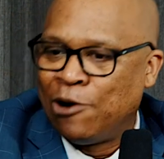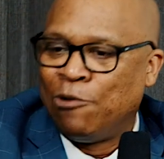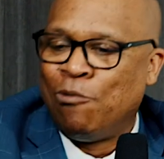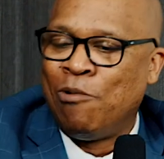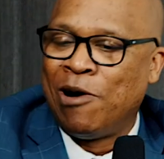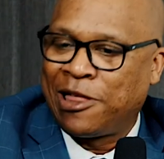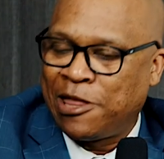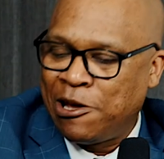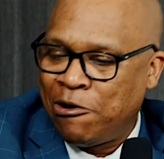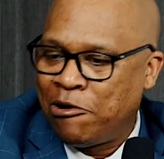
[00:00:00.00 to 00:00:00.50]

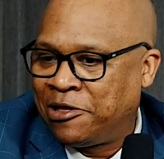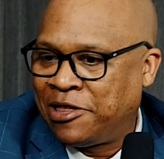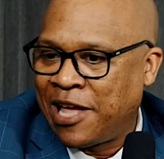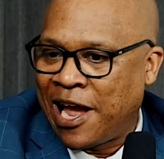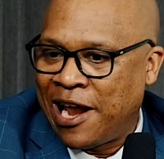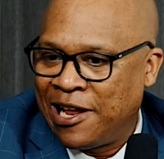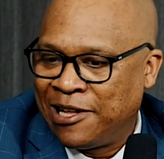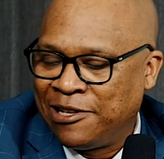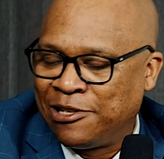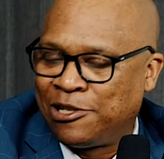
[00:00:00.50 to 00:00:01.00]
with your
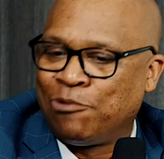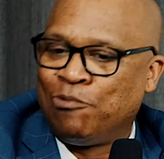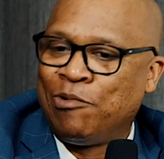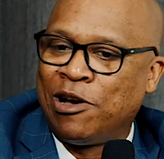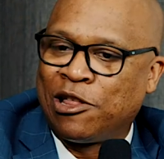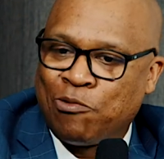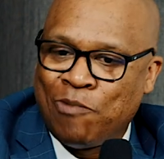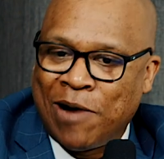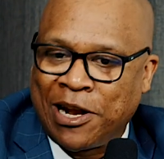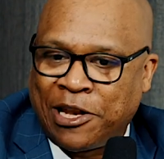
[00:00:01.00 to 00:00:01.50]
talents,
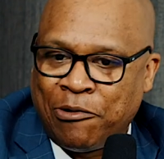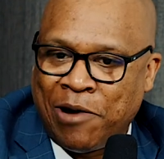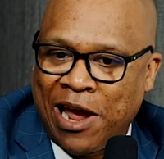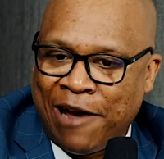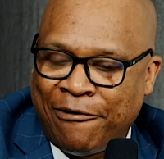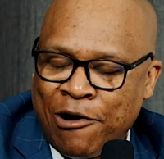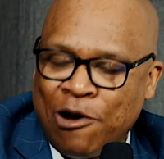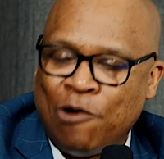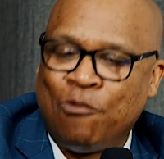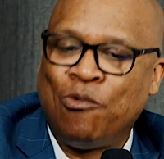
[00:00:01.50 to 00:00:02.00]
with what you
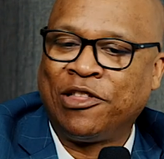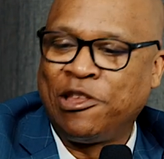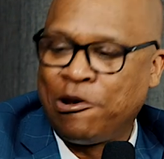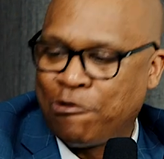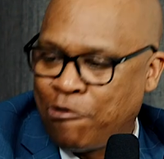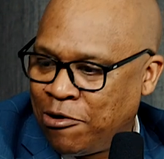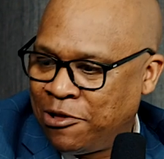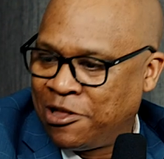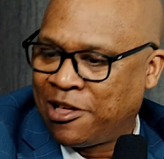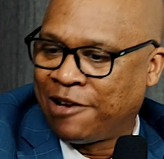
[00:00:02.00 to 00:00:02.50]
have, with
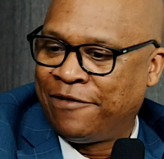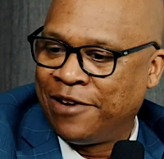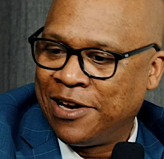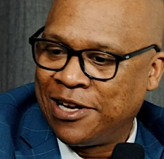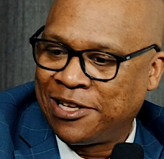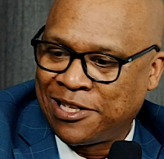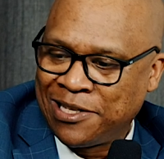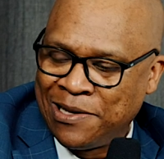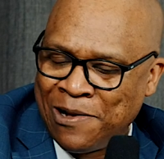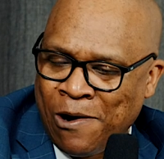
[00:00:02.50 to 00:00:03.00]
your
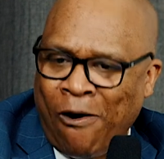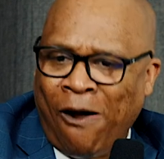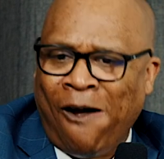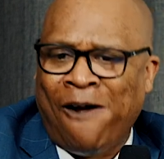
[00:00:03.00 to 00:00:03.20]
controversy.